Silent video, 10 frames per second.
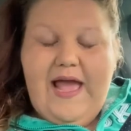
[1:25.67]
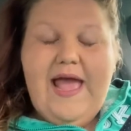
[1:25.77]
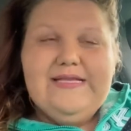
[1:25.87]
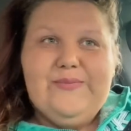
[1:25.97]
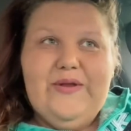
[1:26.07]

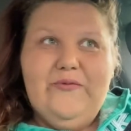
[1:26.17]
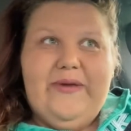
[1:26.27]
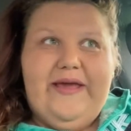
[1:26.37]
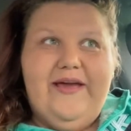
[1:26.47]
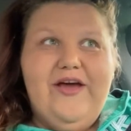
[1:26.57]
It's been a
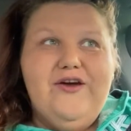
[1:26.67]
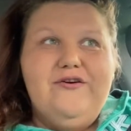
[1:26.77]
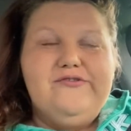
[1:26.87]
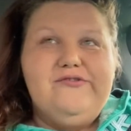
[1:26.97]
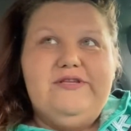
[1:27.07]
week.
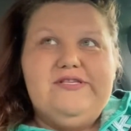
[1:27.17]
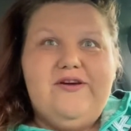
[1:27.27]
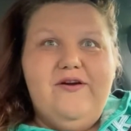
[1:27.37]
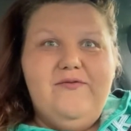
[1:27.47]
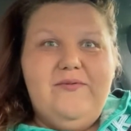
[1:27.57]
So let's
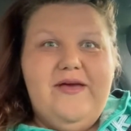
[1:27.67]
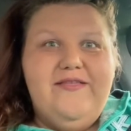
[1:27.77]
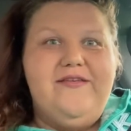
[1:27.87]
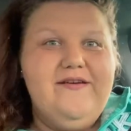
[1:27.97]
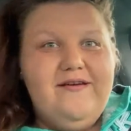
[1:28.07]
start with
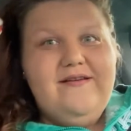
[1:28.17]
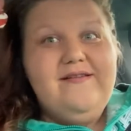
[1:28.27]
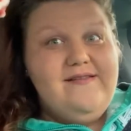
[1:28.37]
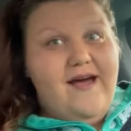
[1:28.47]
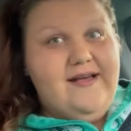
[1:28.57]

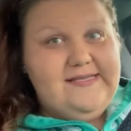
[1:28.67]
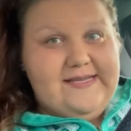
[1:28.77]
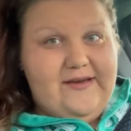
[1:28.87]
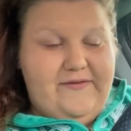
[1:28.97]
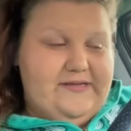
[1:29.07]

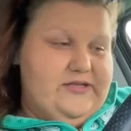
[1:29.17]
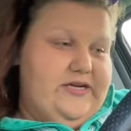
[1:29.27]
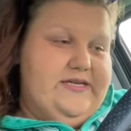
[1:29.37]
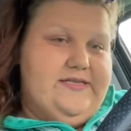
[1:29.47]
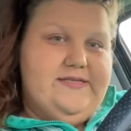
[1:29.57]
non-scale
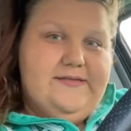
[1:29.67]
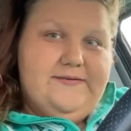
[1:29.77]
victories.